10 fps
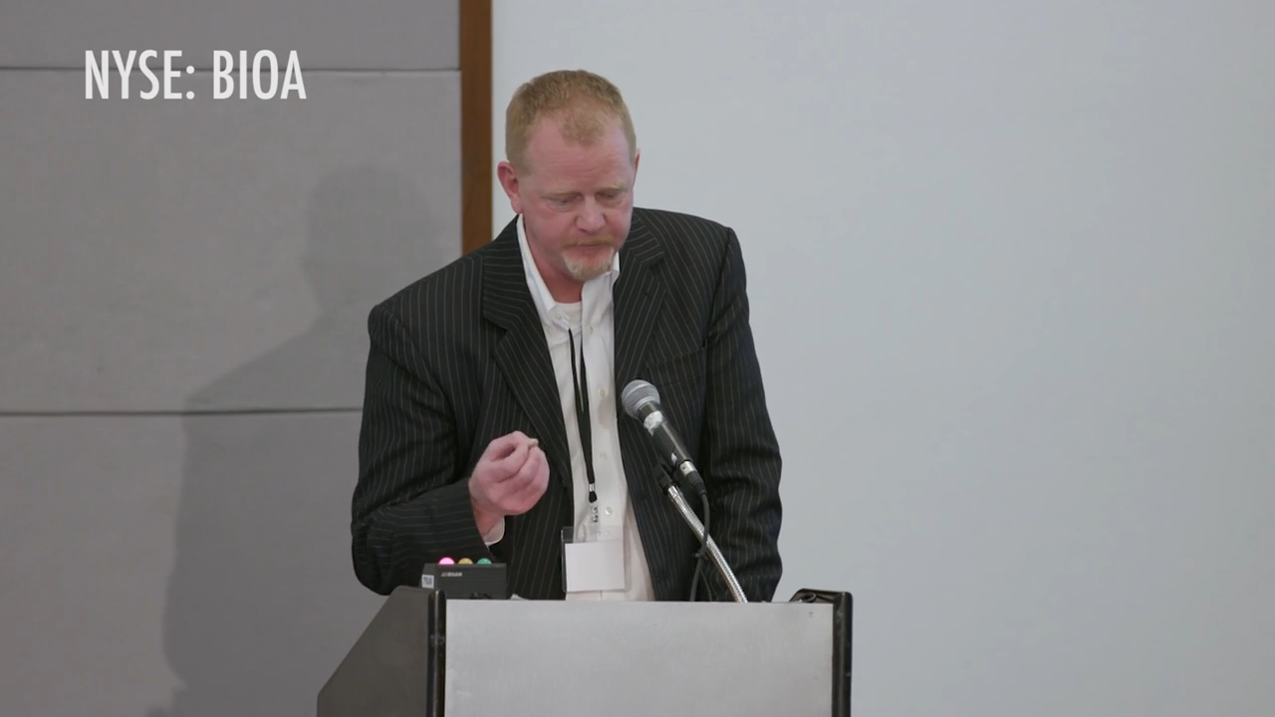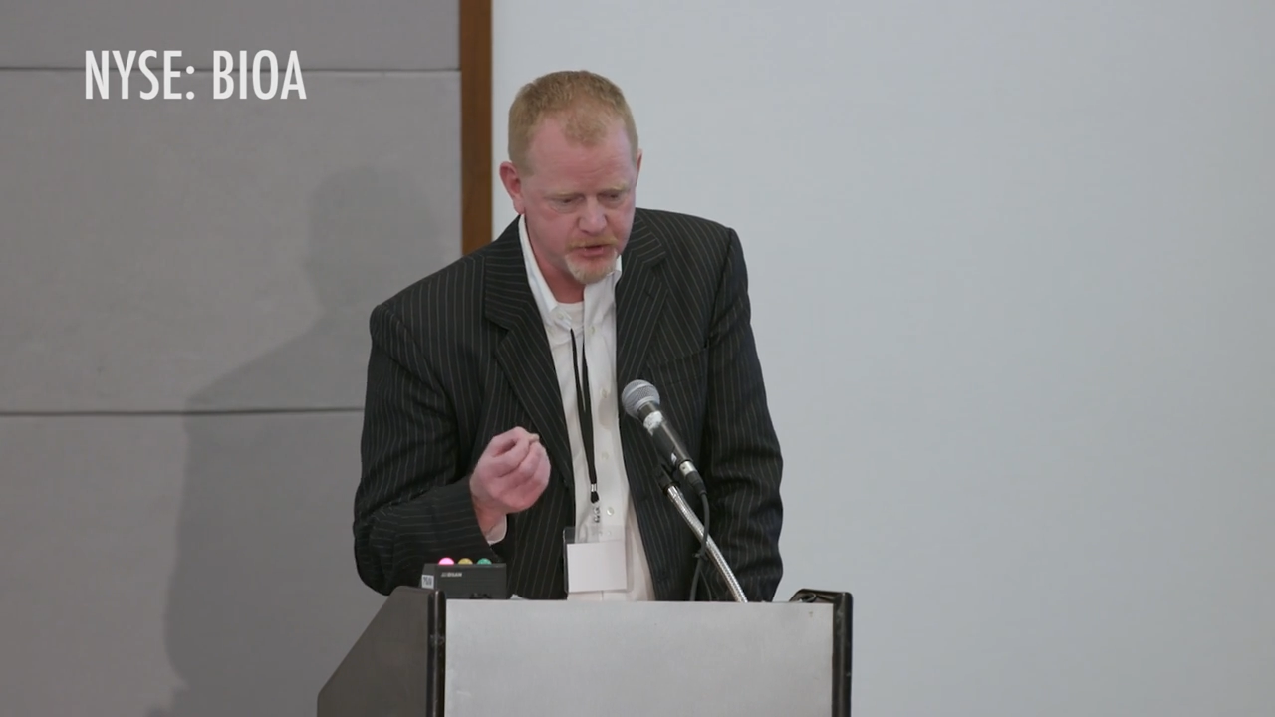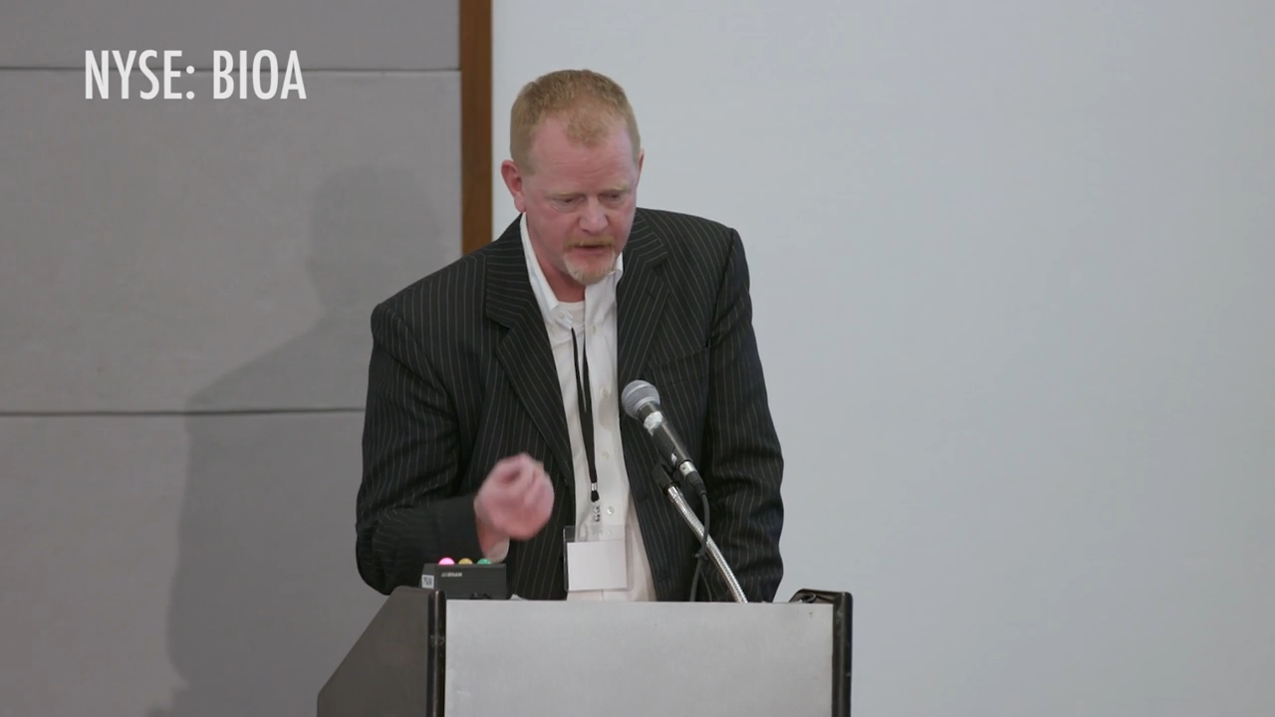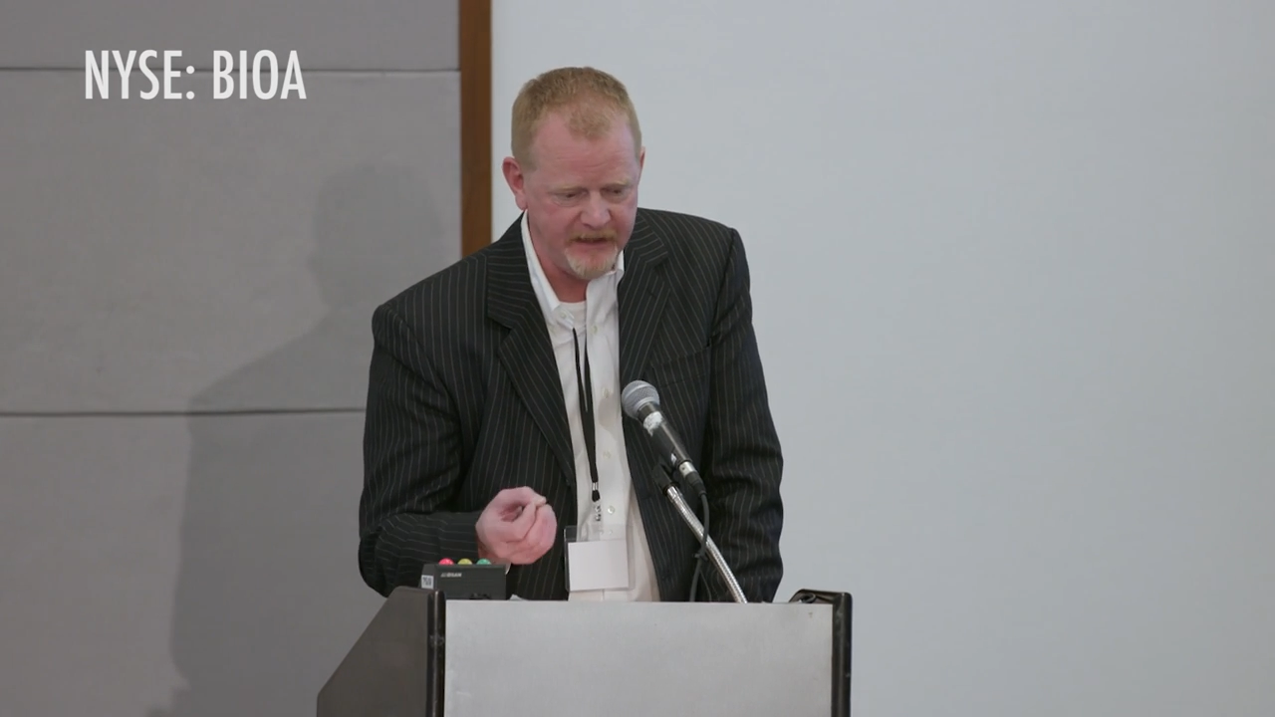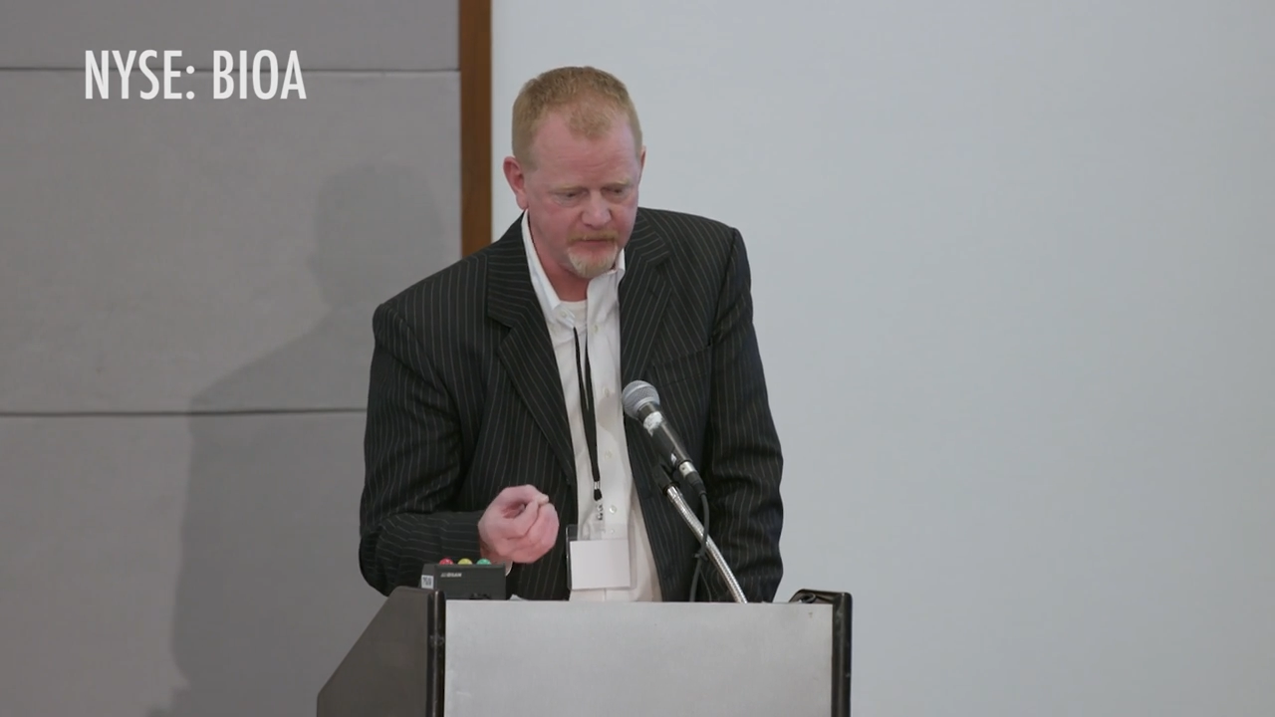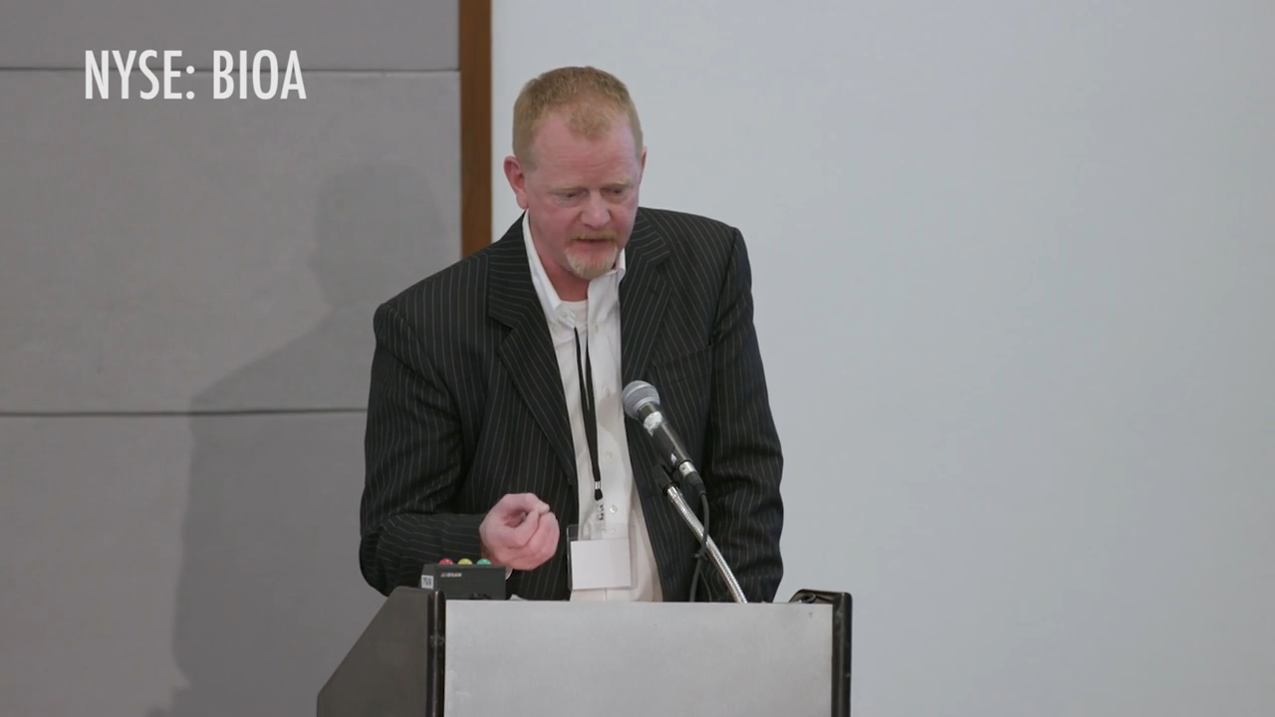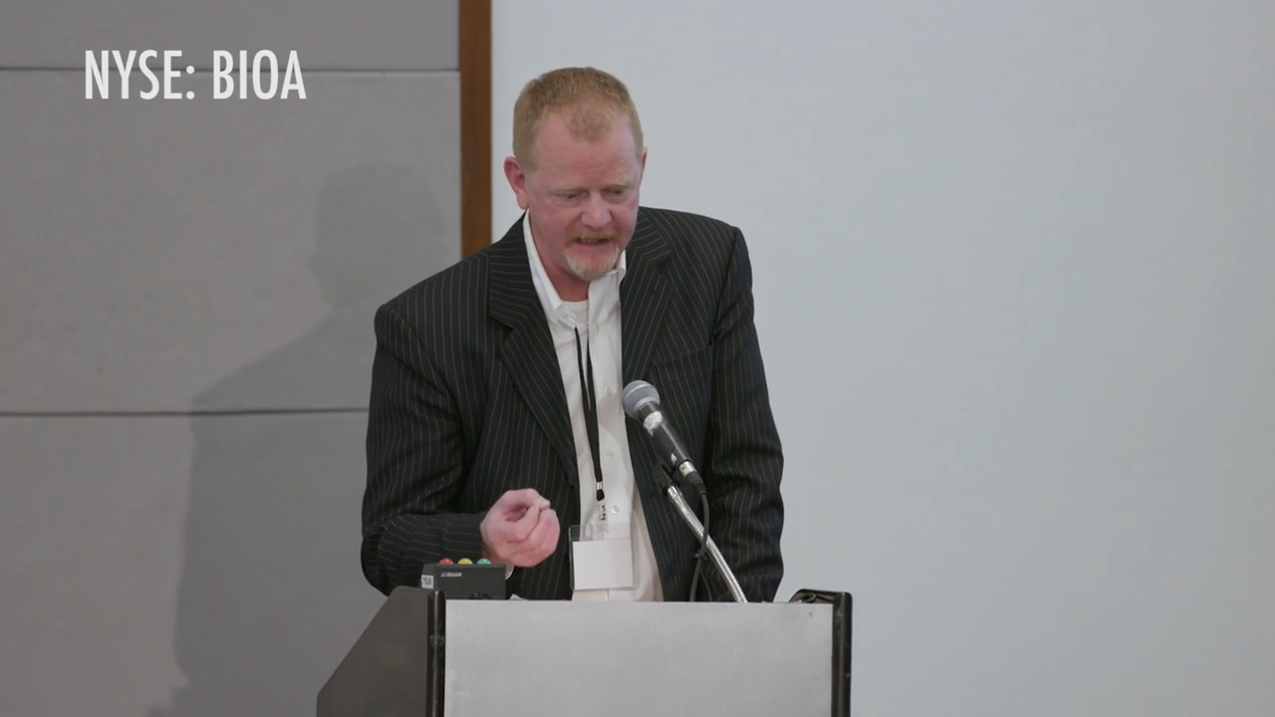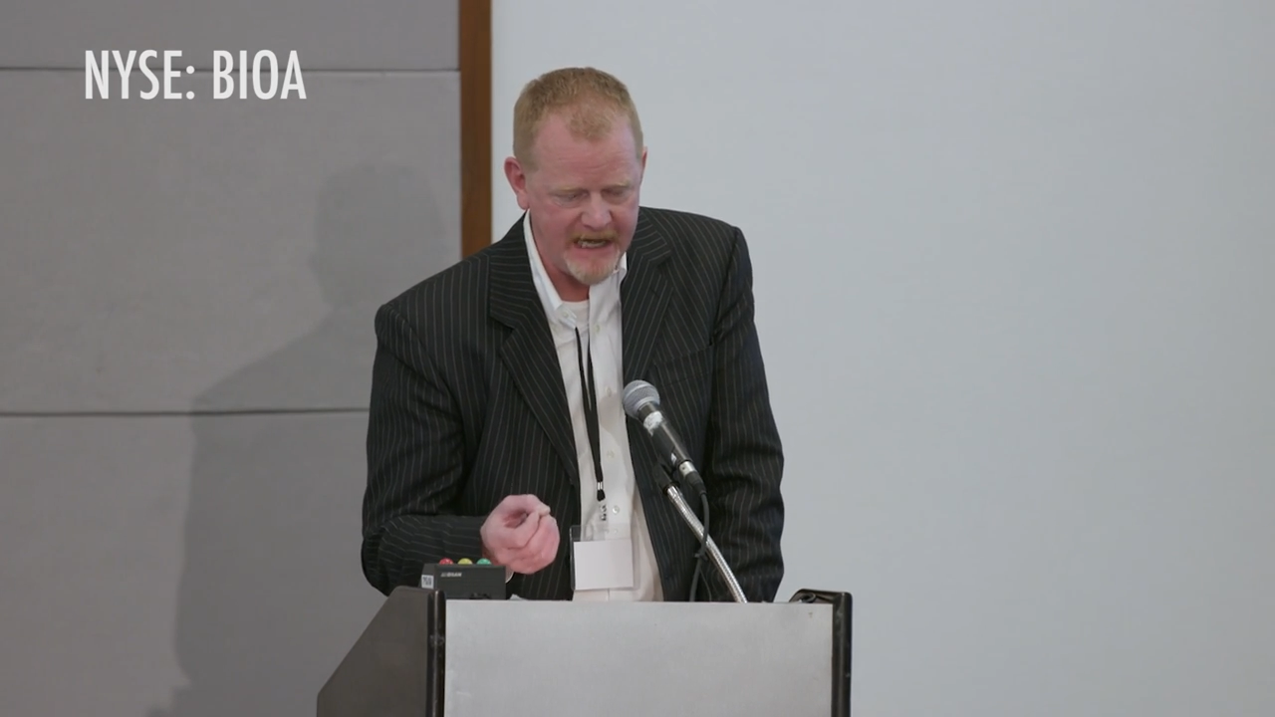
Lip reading: trading right